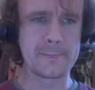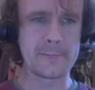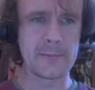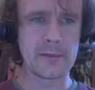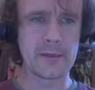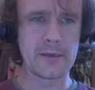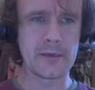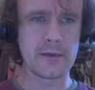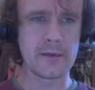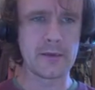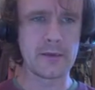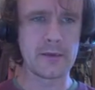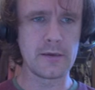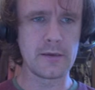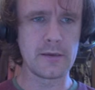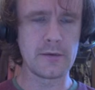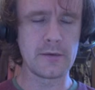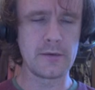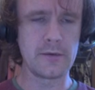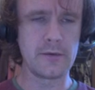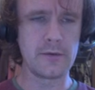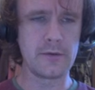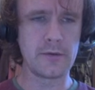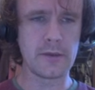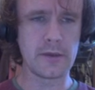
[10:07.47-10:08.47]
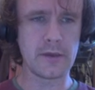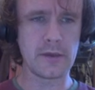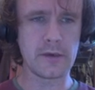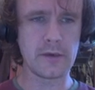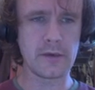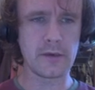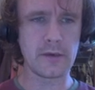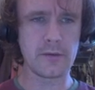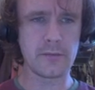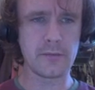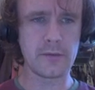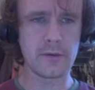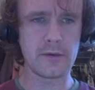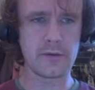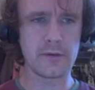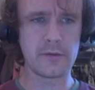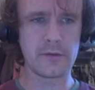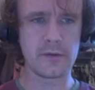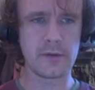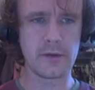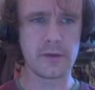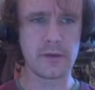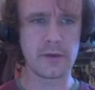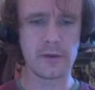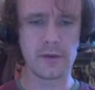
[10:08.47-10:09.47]
And to do that, I'm going to
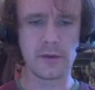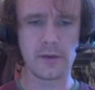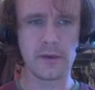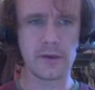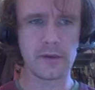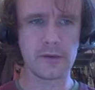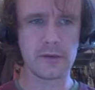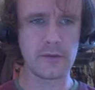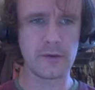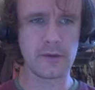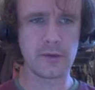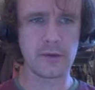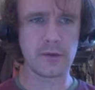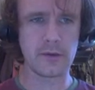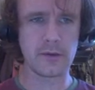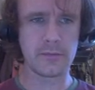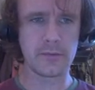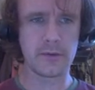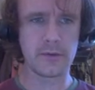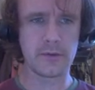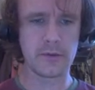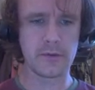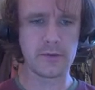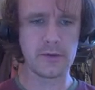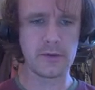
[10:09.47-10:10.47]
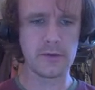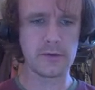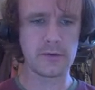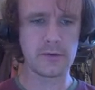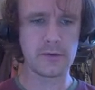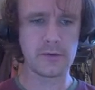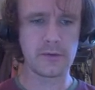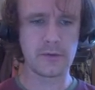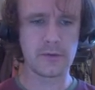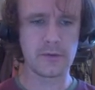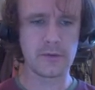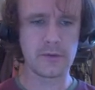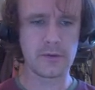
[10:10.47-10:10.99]
say XLOOKUP this,